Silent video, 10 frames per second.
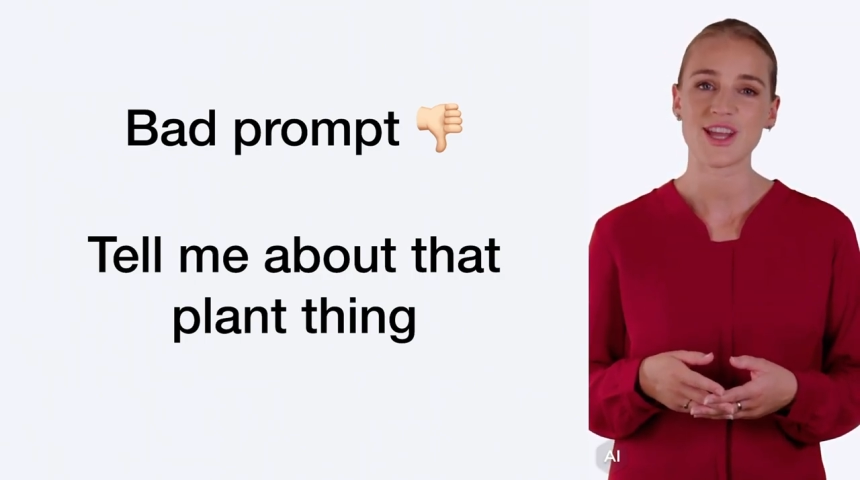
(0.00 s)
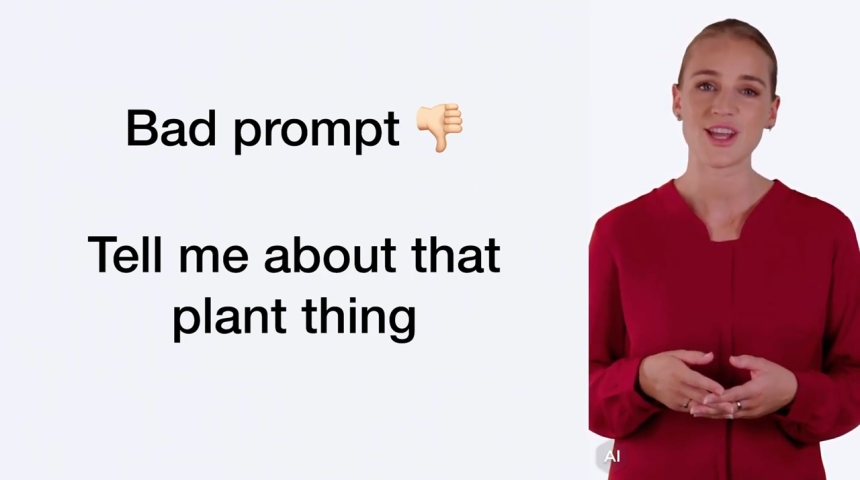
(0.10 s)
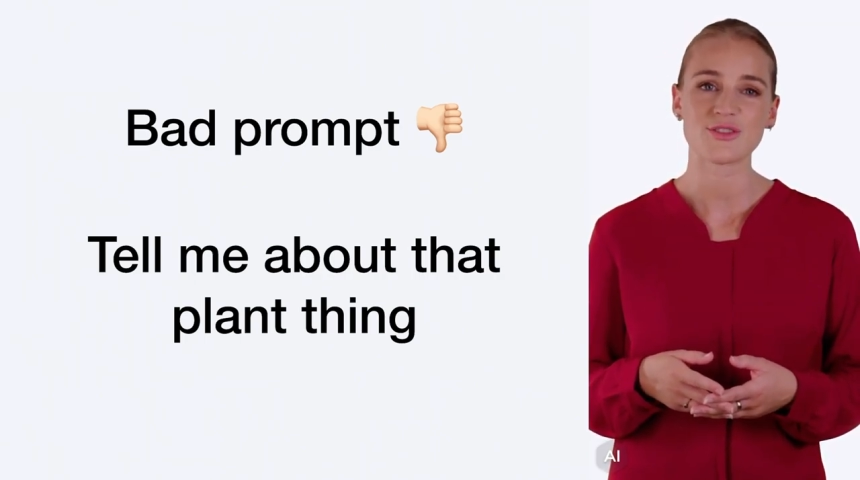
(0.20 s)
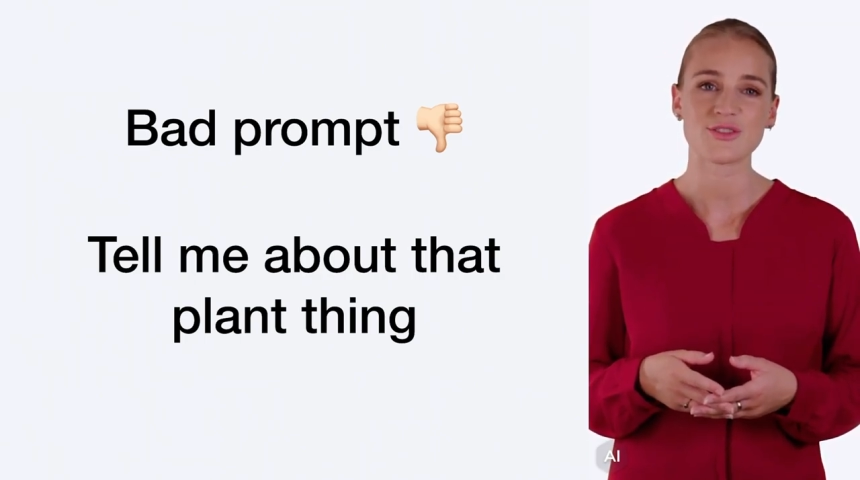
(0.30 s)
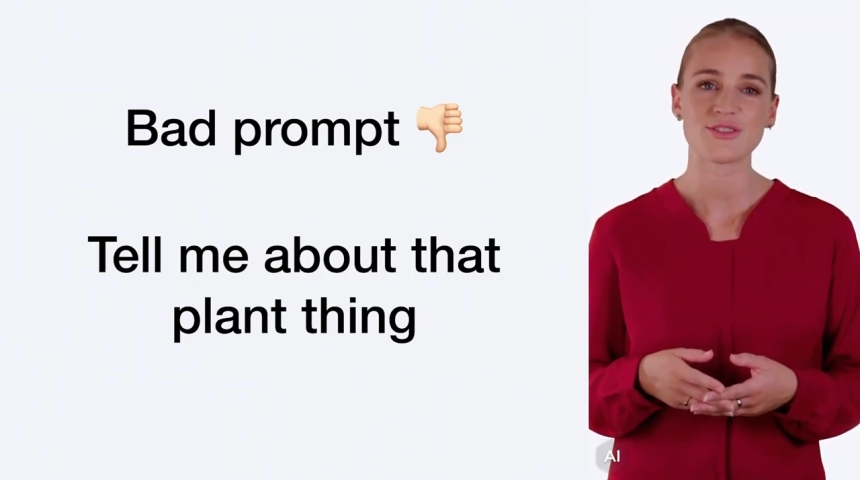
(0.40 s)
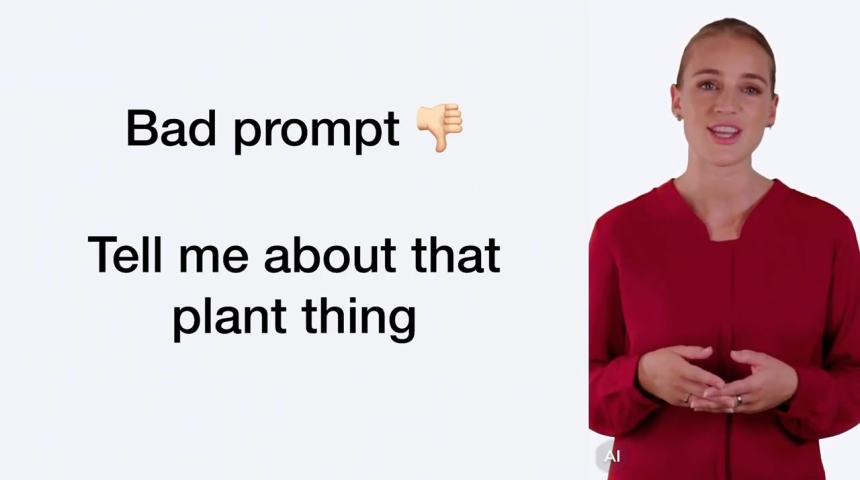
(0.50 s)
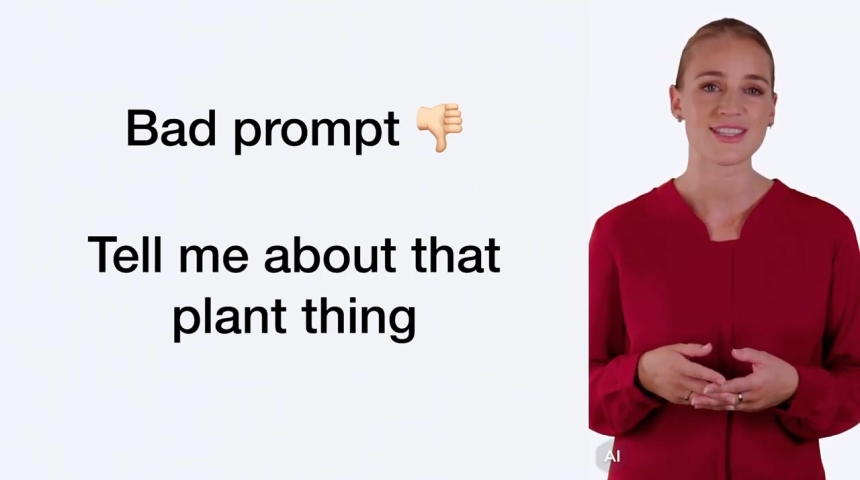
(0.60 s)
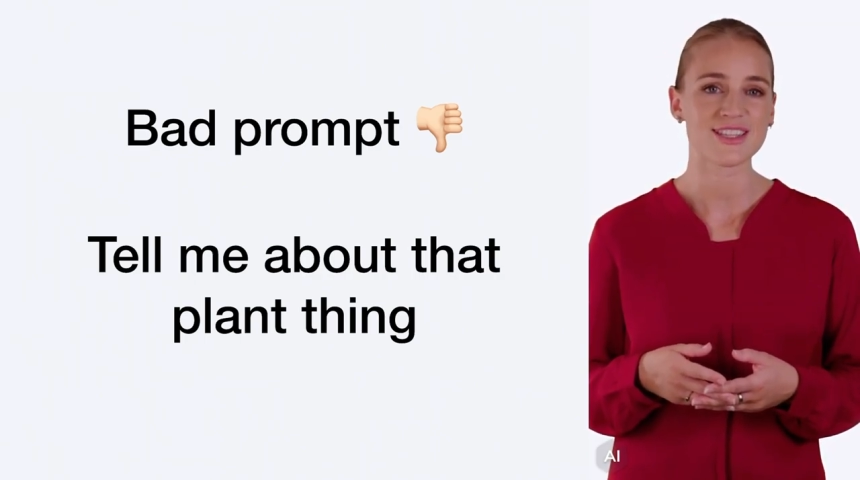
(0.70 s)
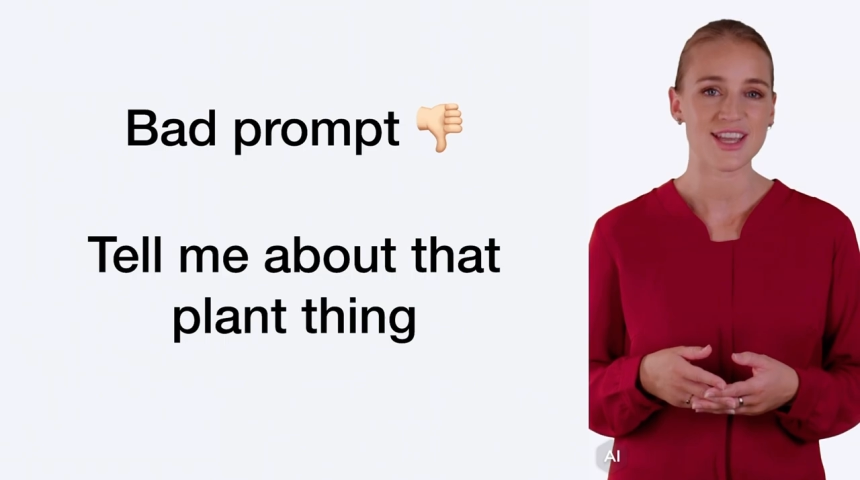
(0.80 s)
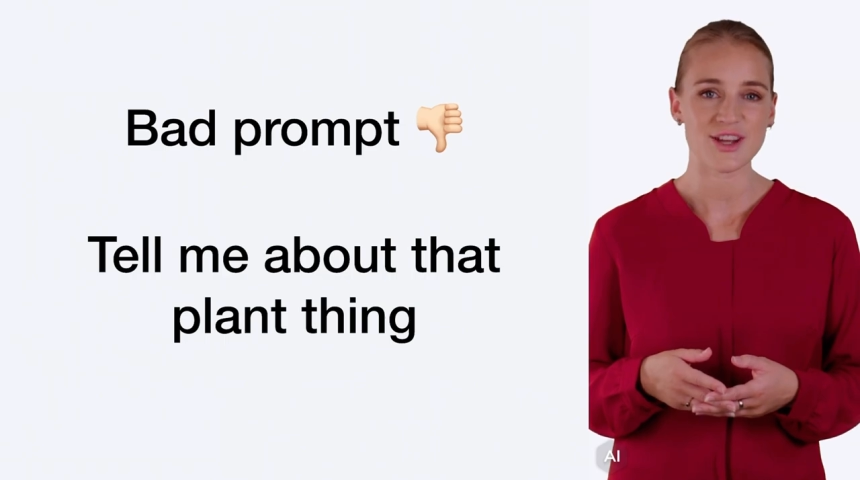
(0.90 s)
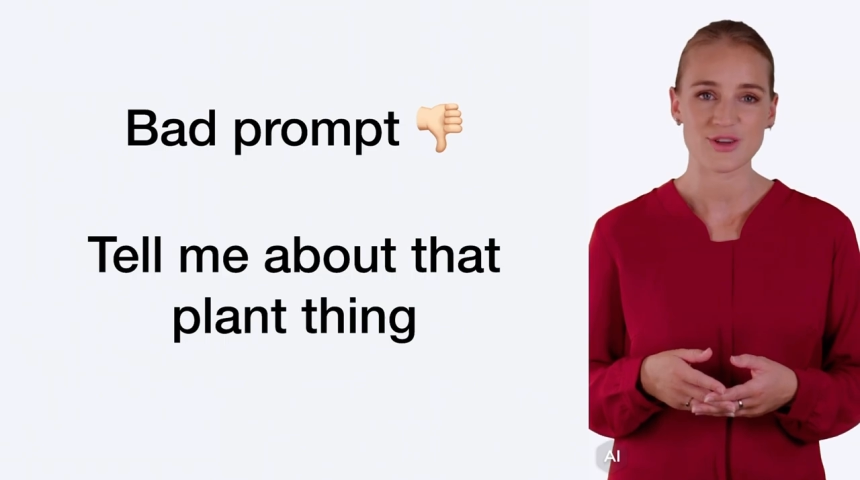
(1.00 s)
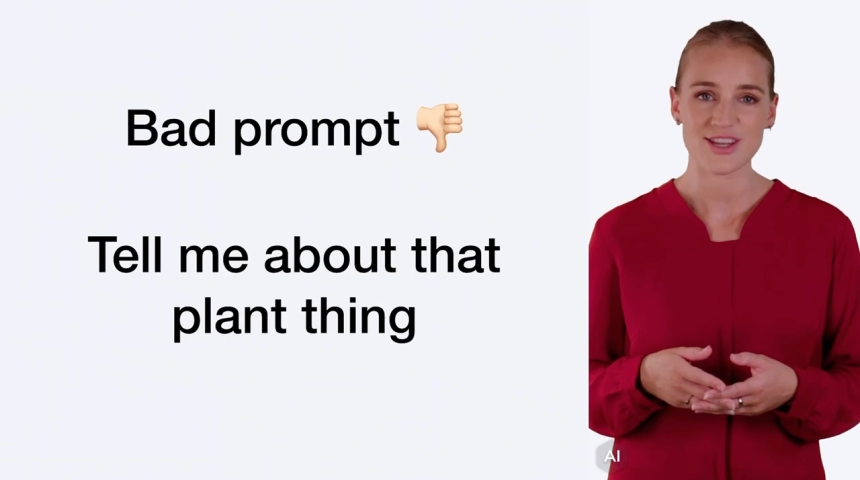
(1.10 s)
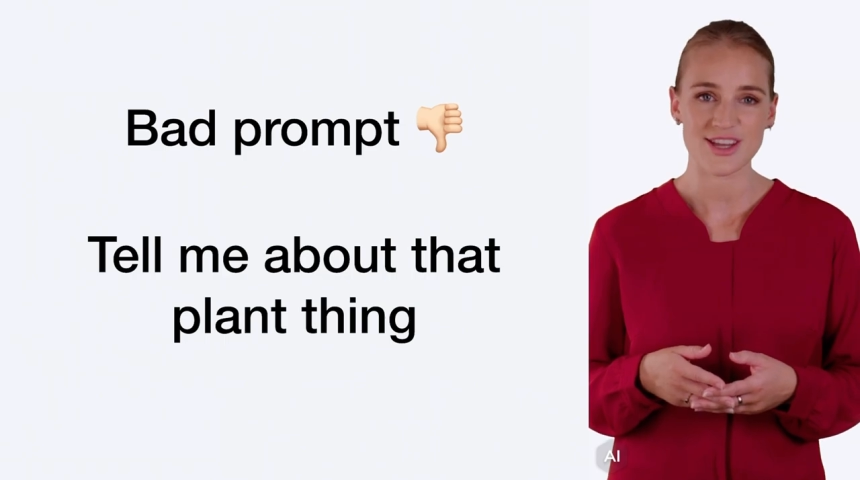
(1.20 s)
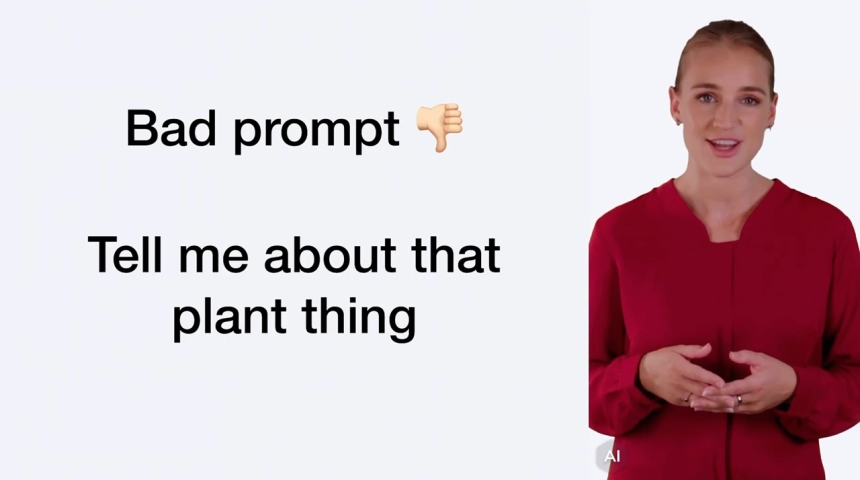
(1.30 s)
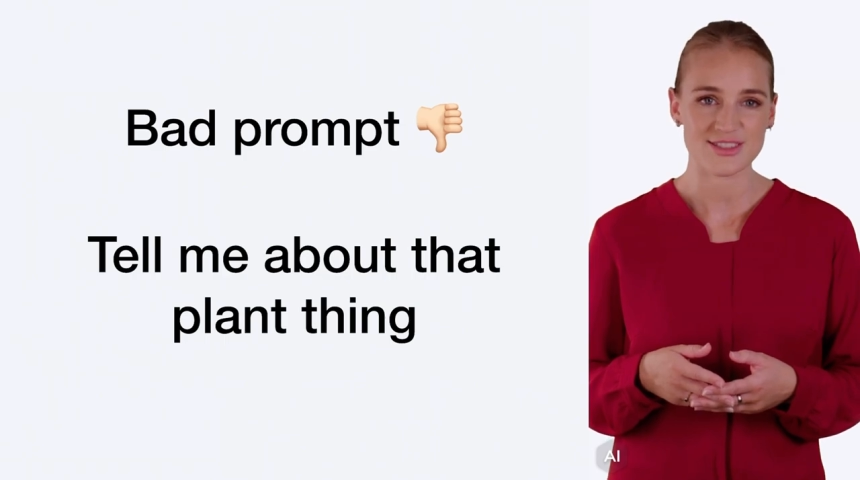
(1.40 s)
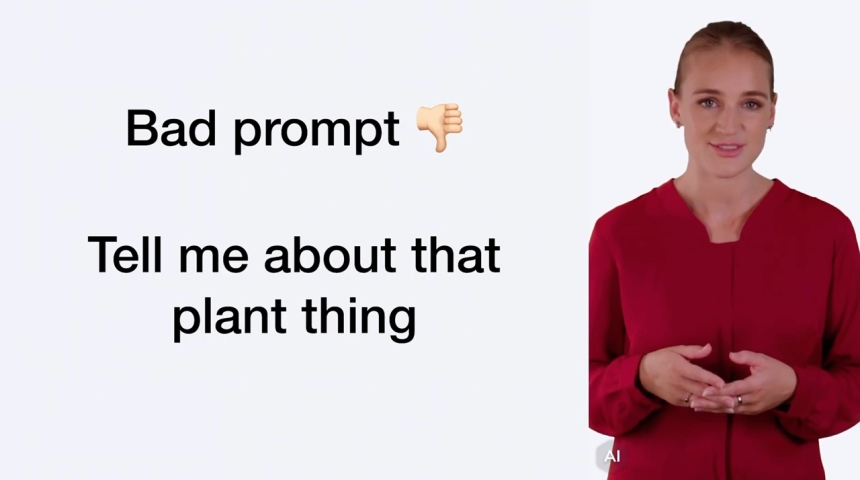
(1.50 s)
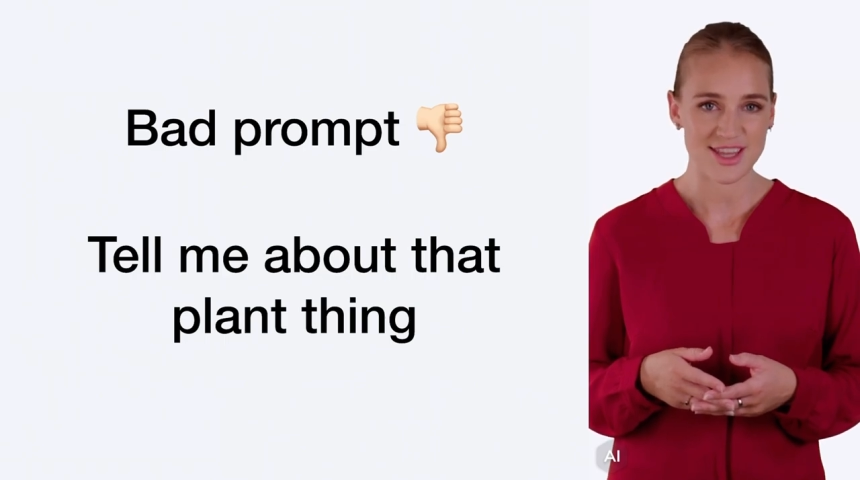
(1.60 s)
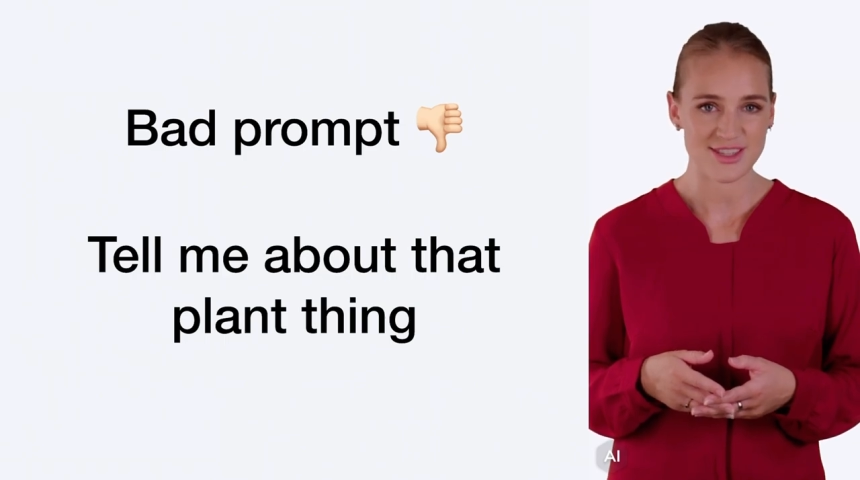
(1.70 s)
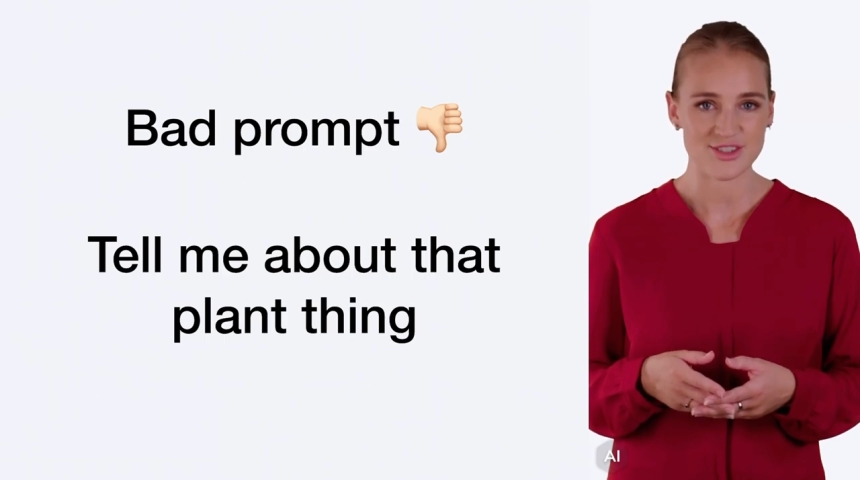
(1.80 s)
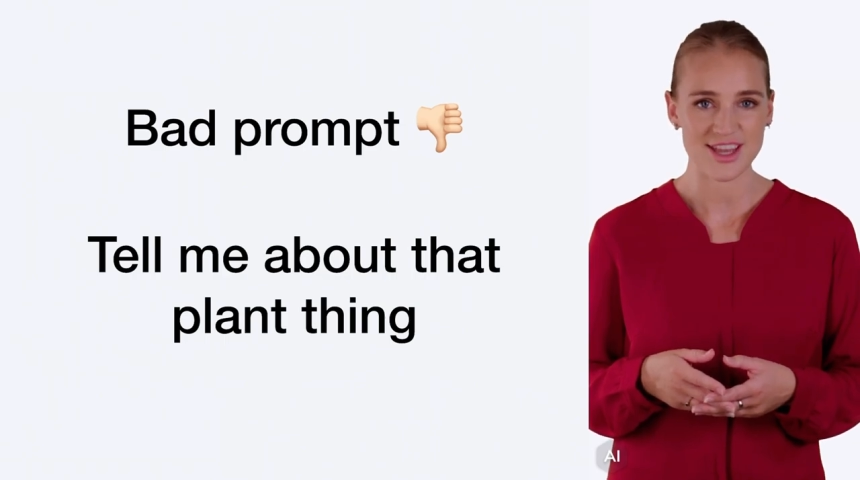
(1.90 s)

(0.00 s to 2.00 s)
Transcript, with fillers: Understanding how AIs like